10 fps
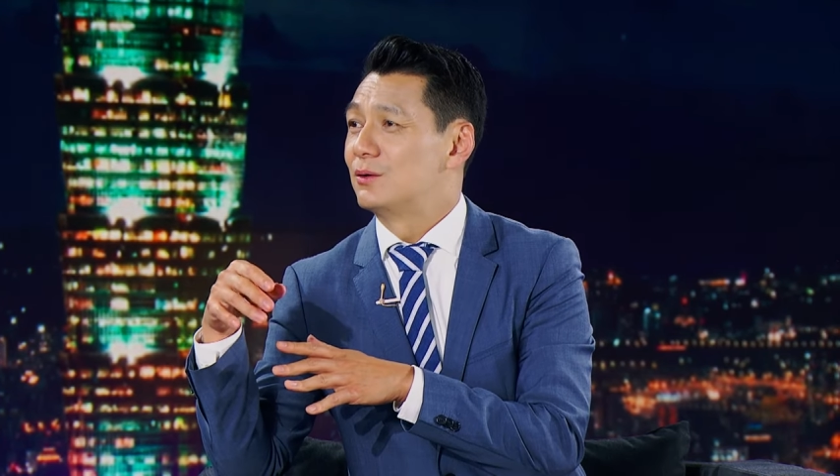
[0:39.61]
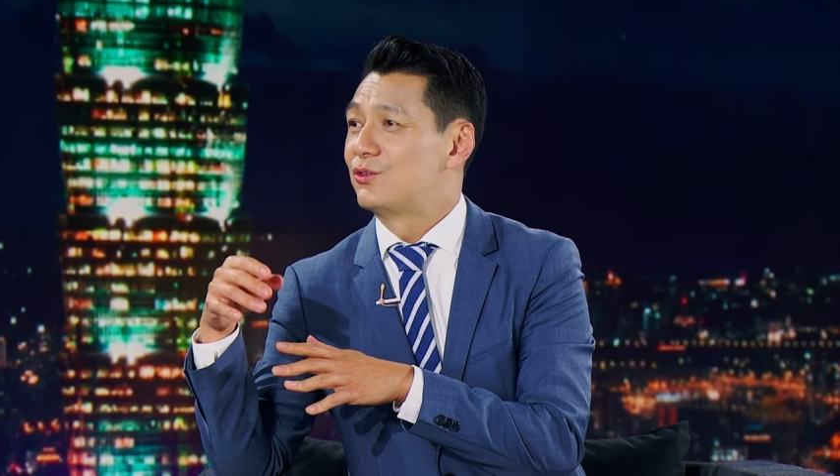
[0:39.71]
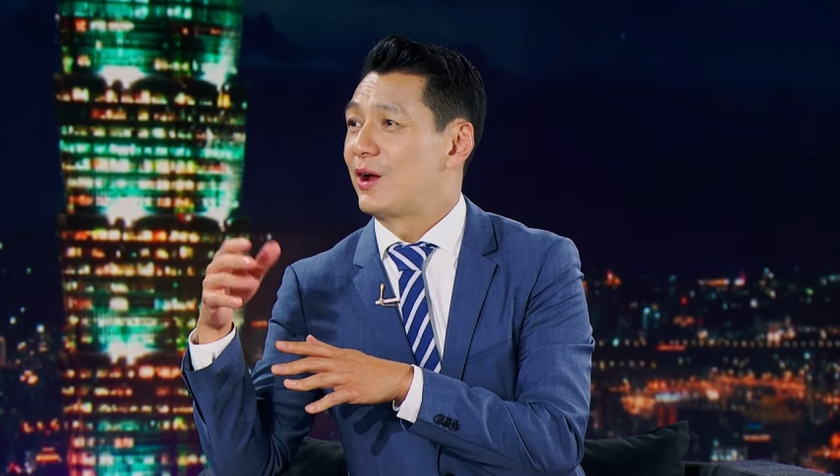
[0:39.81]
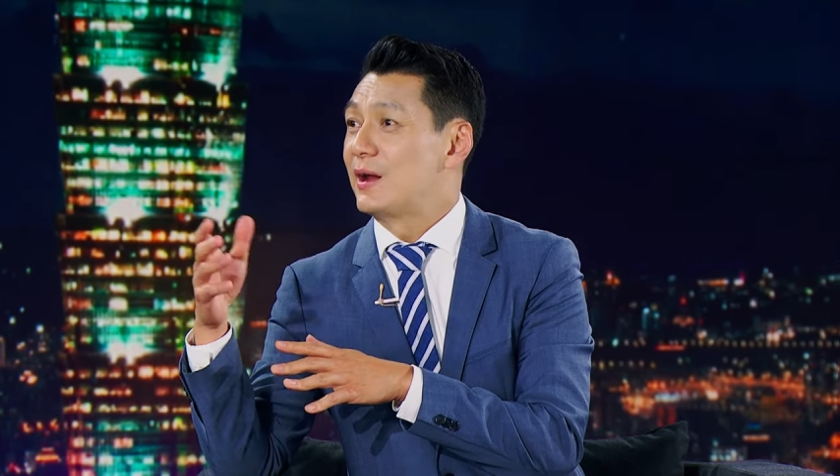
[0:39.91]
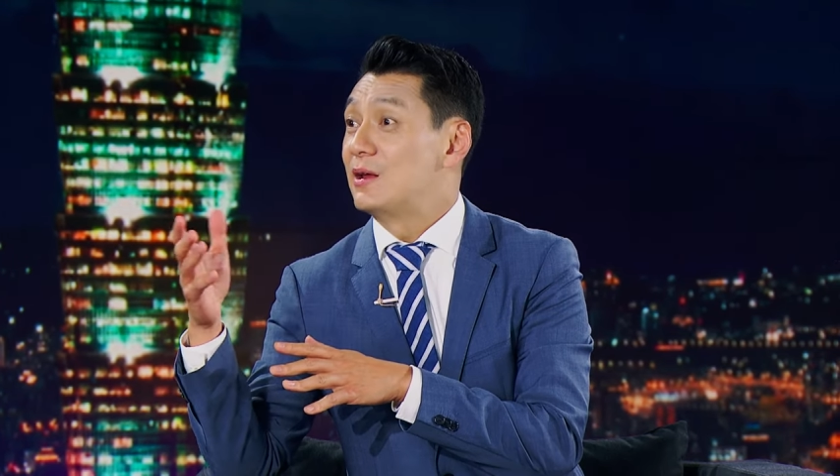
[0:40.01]

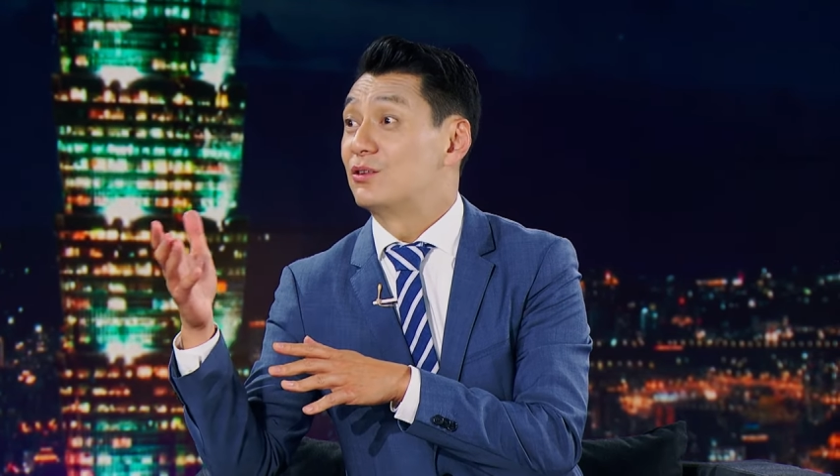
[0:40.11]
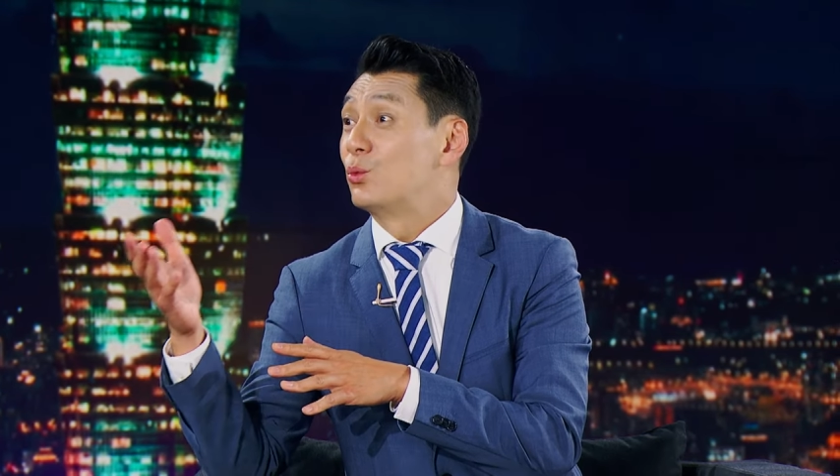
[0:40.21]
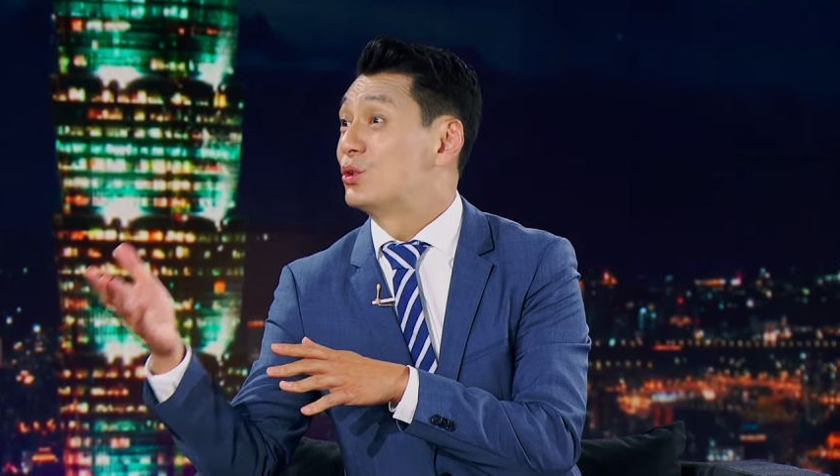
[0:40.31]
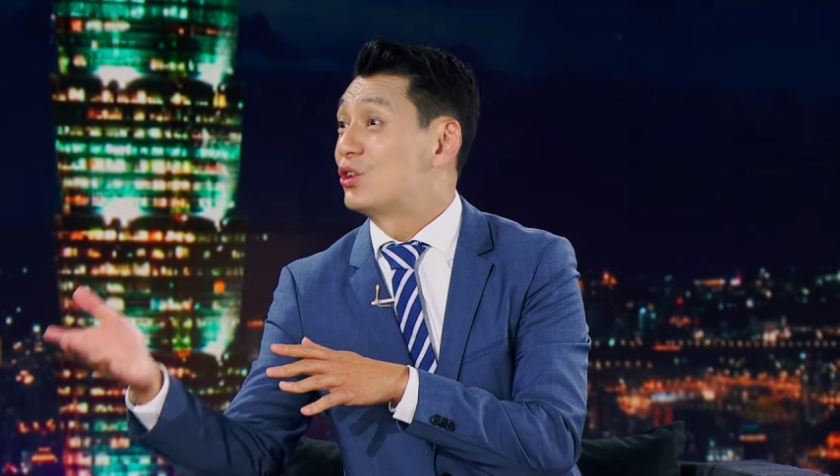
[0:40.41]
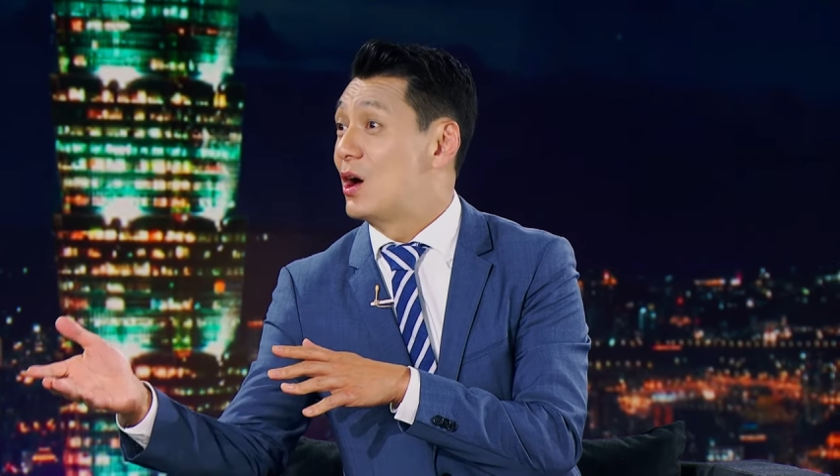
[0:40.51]
Chinese
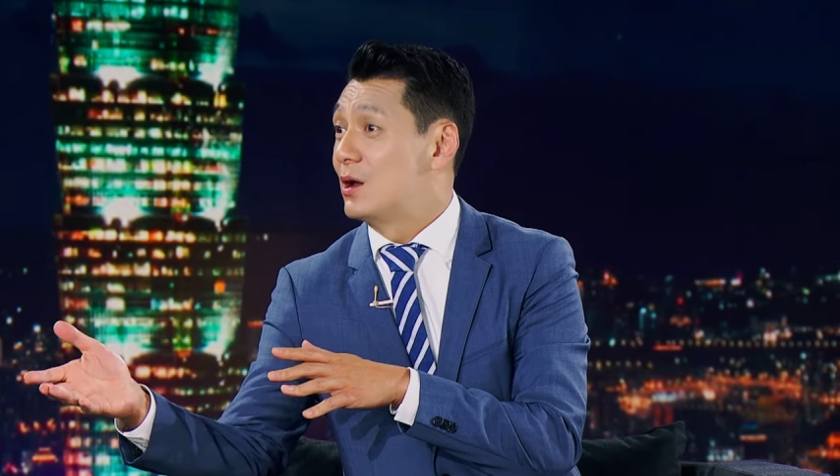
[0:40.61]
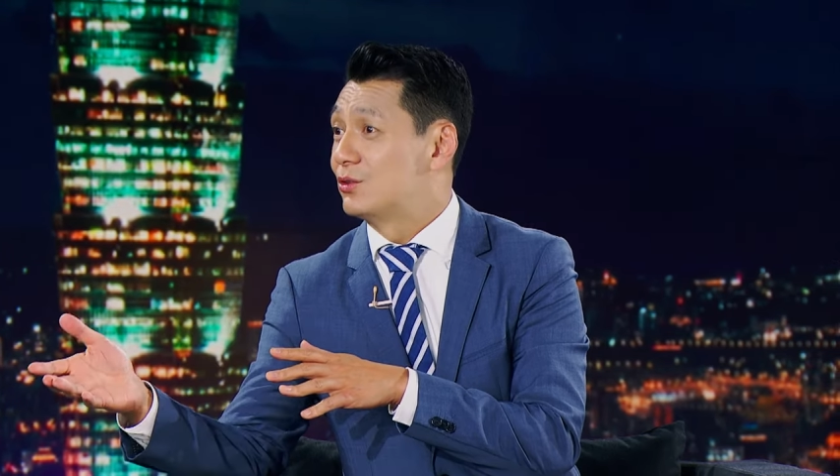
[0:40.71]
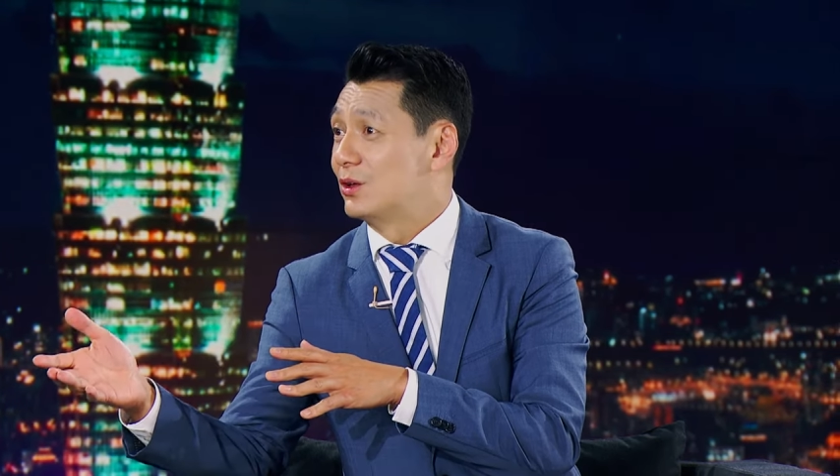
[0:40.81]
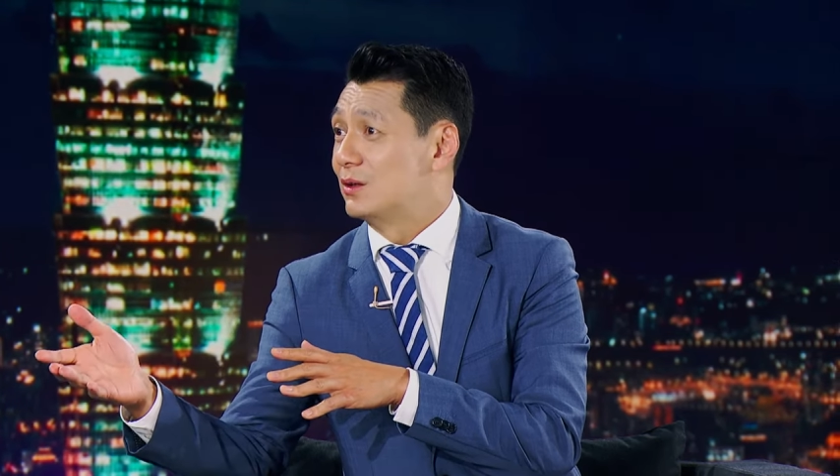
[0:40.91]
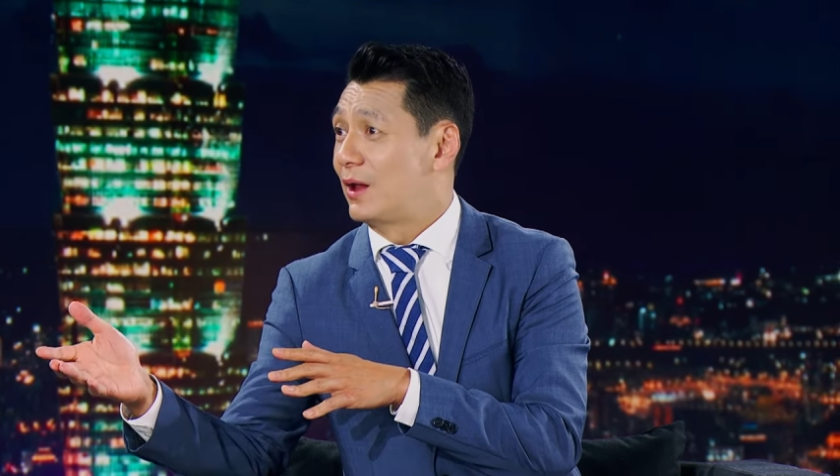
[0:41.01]
in Wisconsin,